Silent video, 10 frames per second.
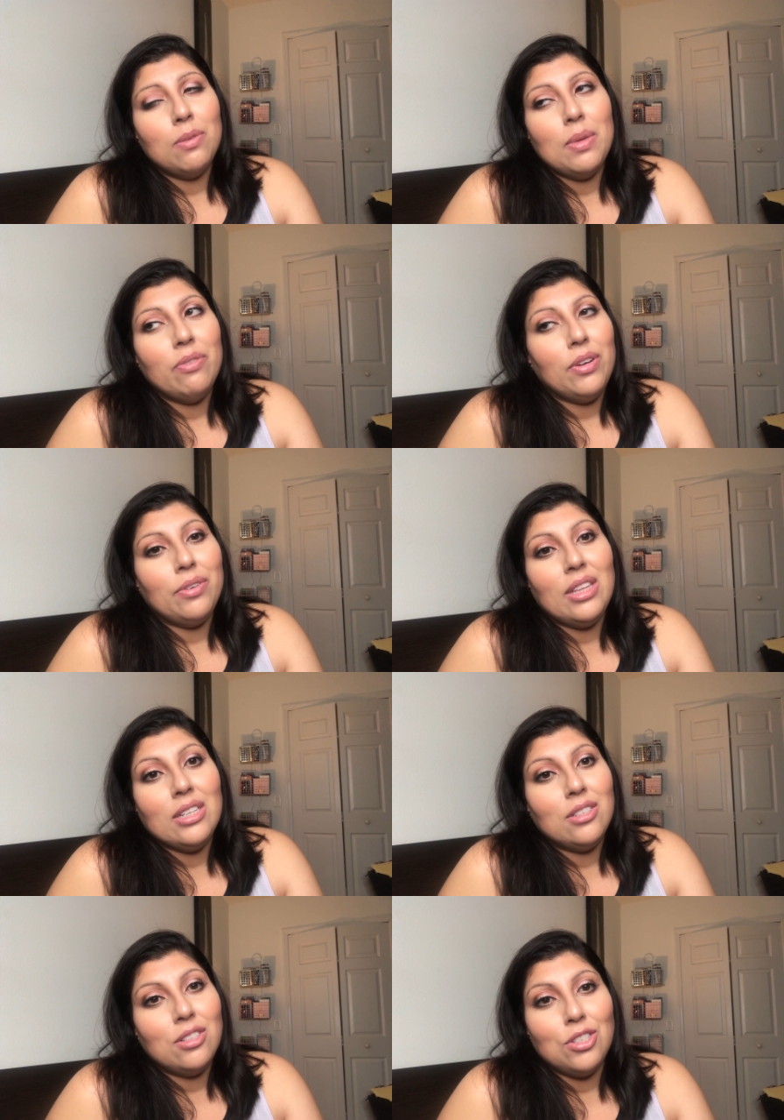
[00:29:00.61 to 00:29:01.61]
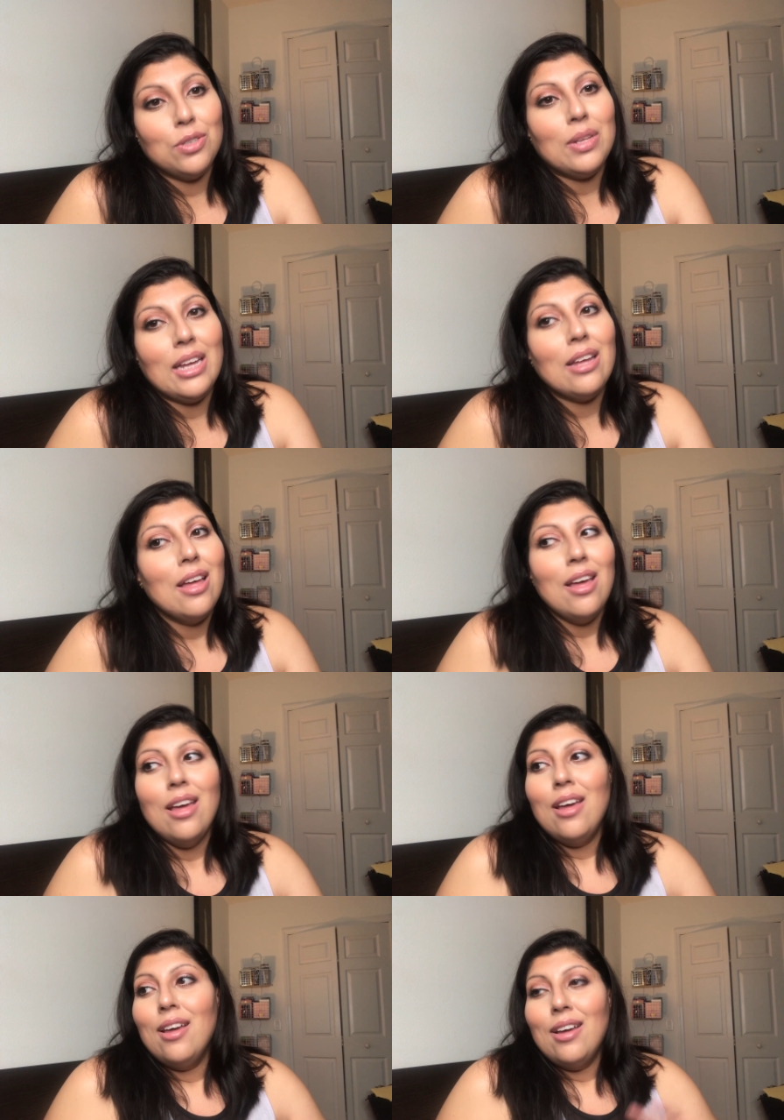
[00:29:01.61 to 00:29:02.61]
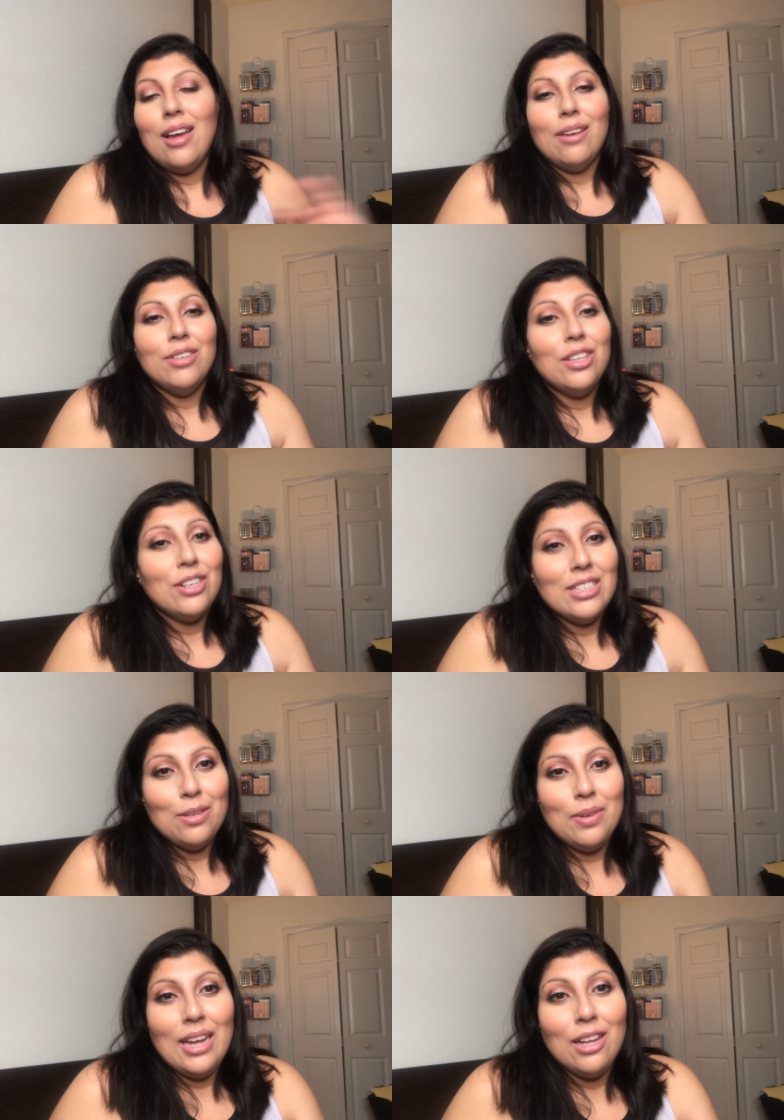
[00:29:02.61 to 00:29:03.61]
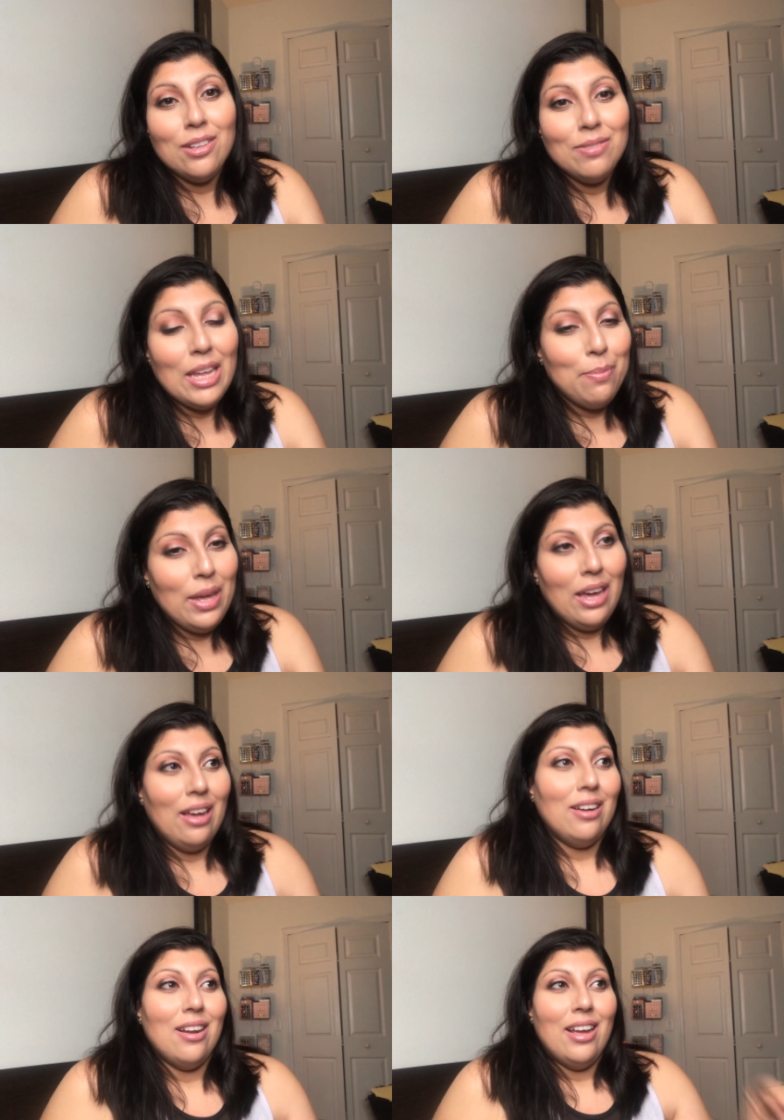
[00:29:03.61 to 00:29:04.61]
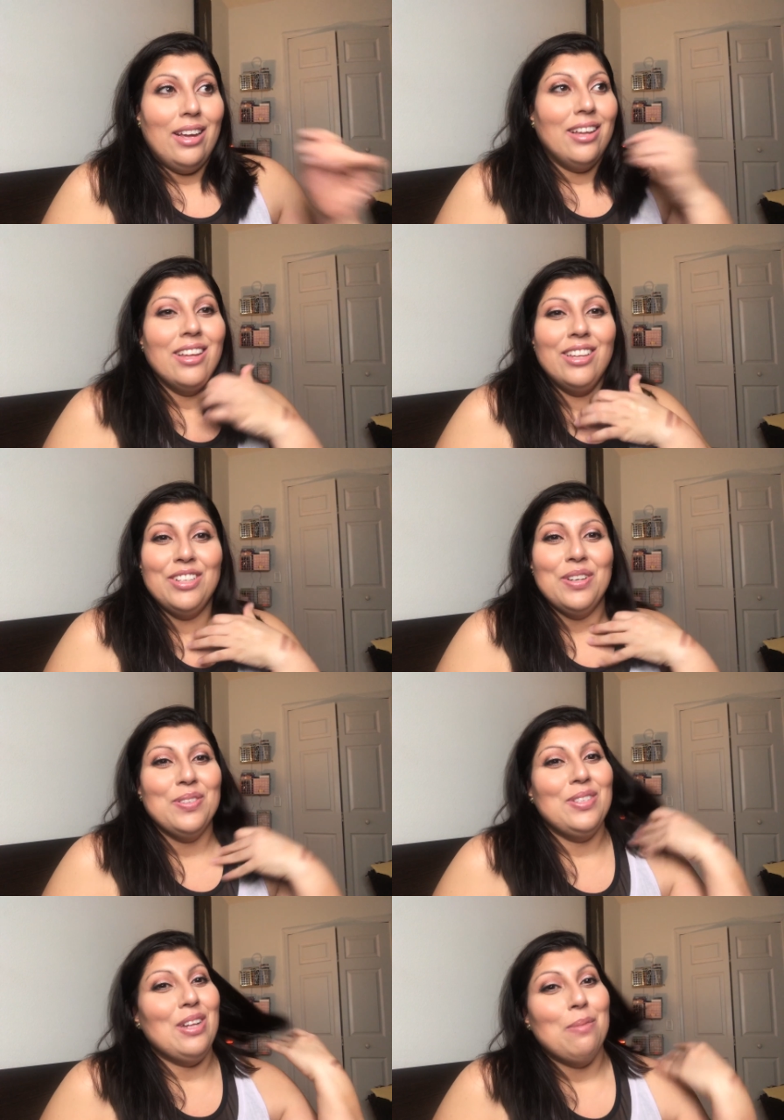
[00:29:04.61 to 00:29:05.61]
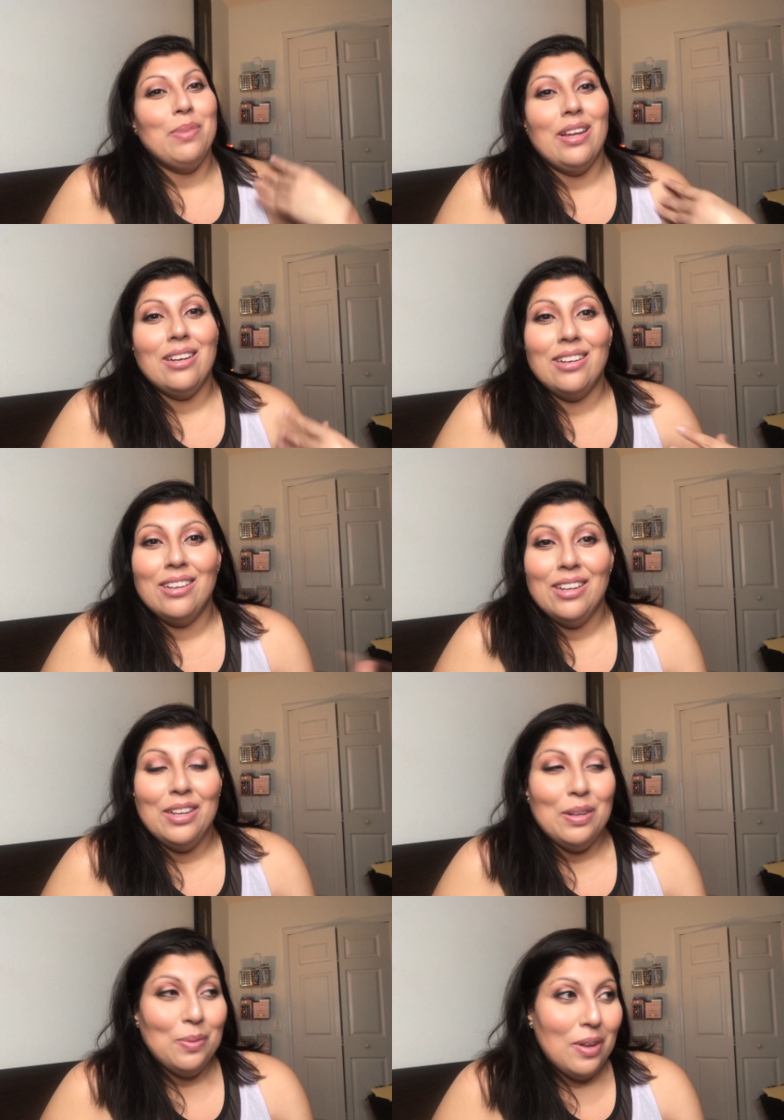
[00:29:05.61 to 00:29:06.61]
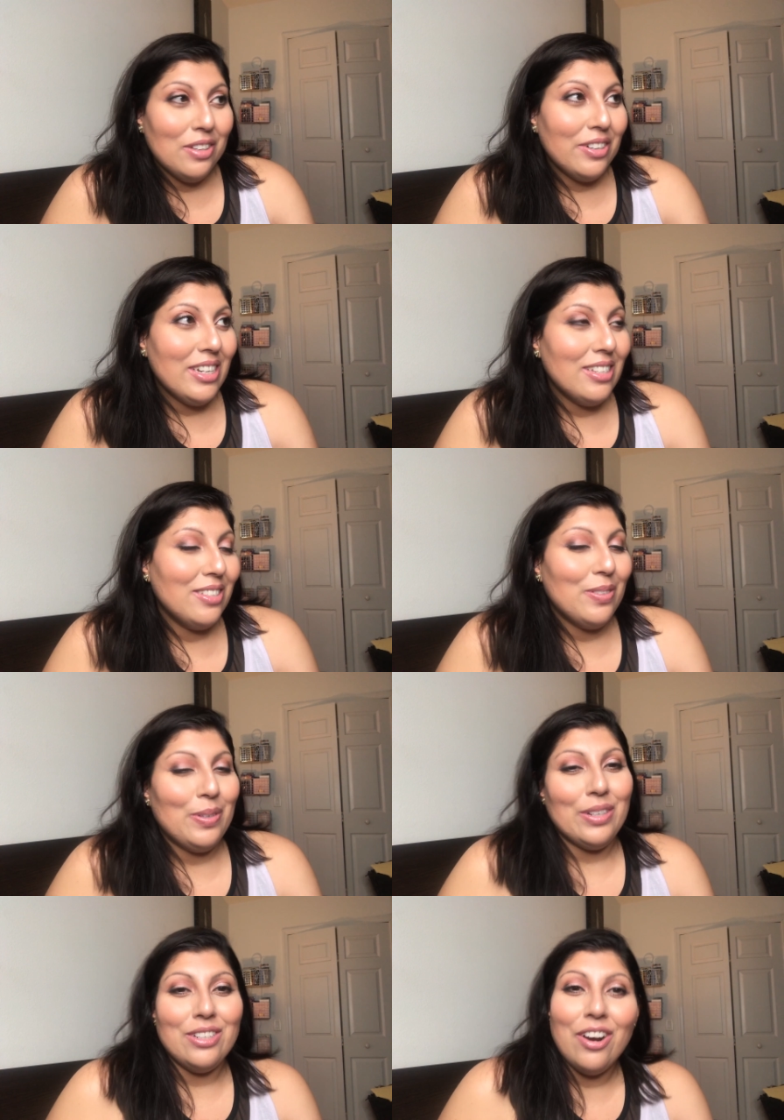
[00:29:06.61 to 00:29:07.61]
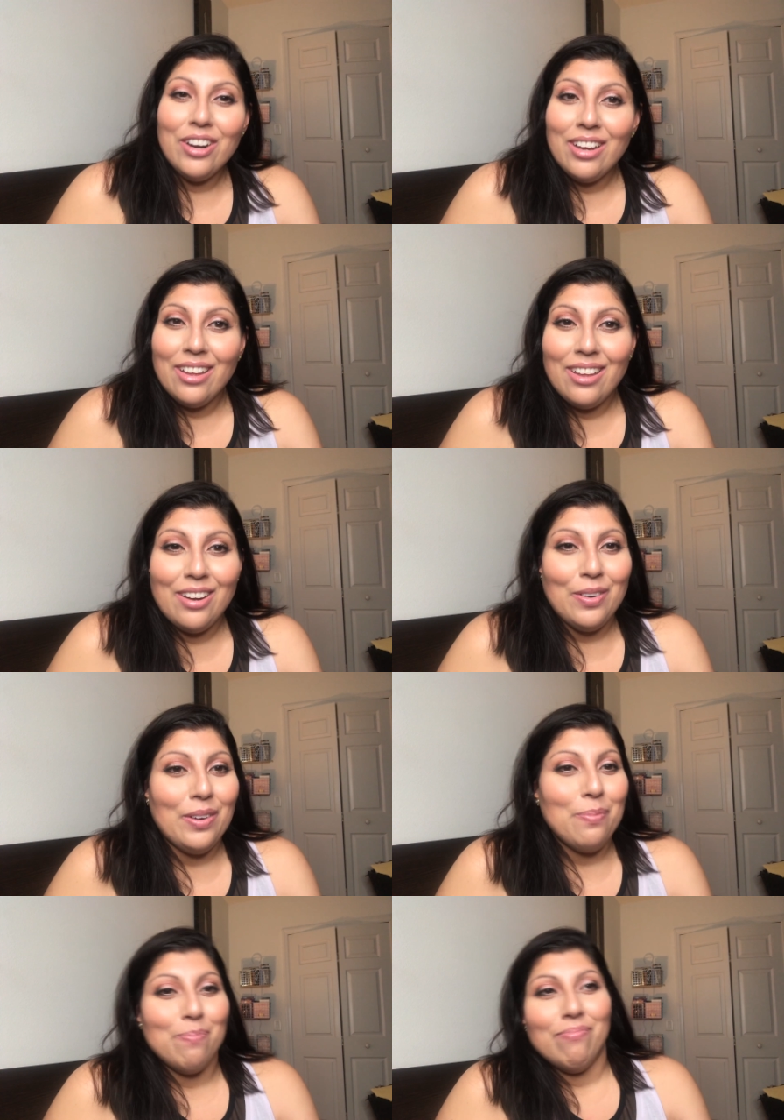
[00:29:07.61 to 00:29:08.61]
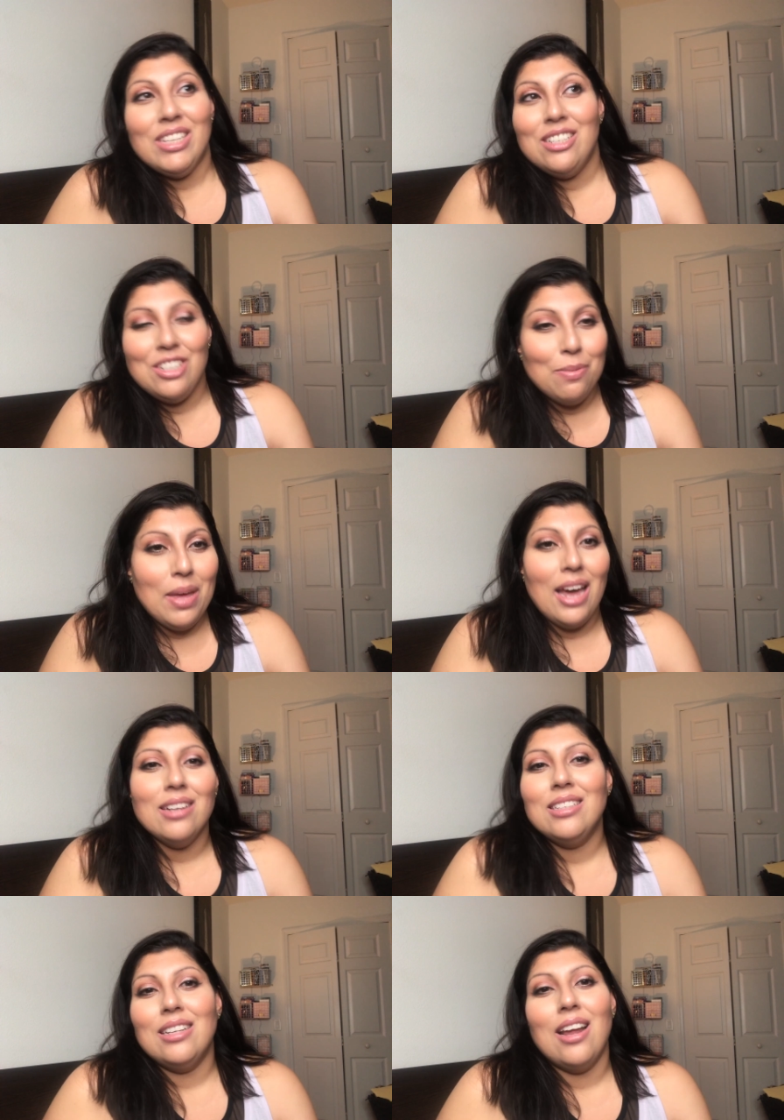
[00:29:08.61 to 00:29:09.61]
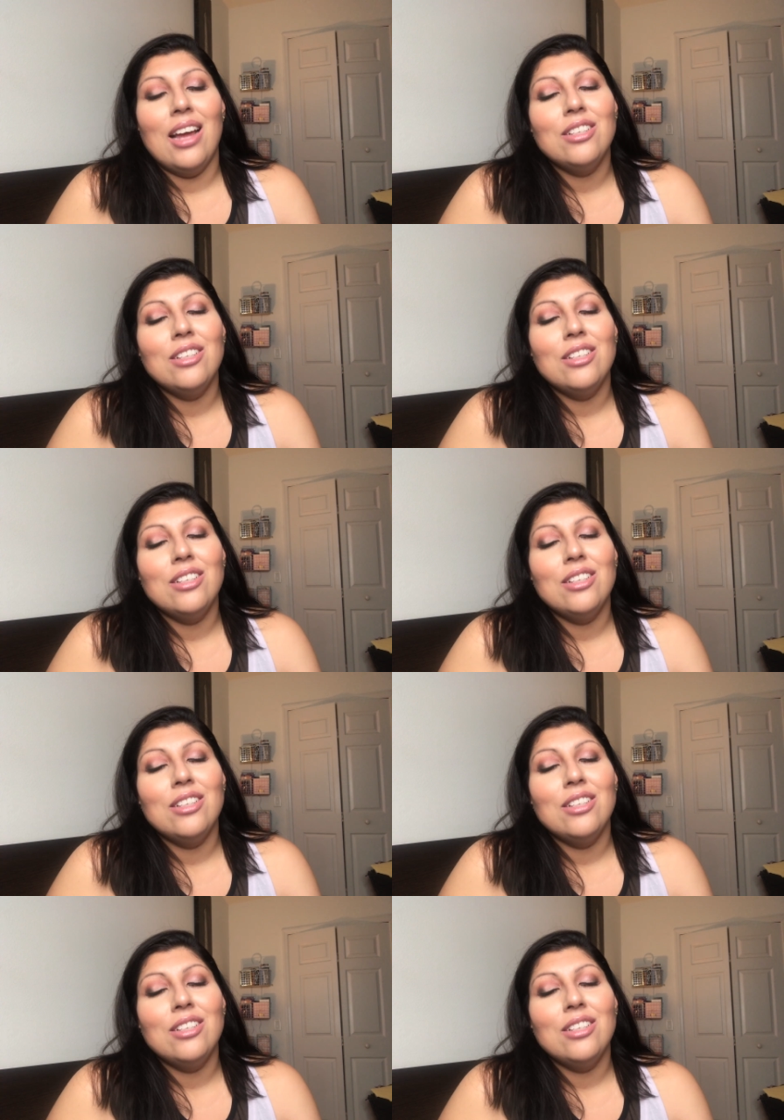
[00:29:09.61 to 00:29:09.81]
one of my favorite things to do. Like, every Thursday when I get paid, I stop at Walgreens or Target or TJ Maxx, and